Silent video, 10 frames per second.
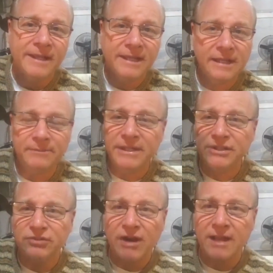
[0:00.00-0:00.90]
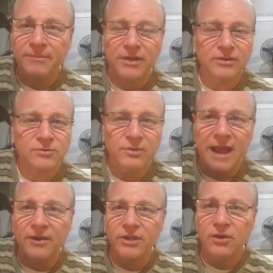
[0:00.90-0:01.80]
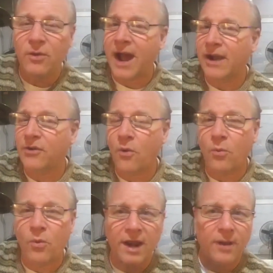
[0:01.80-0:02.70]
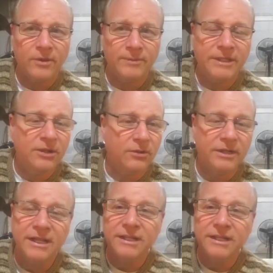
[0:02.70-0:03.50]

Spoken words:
Keep me straight, because without you, I don't know what I would be doing.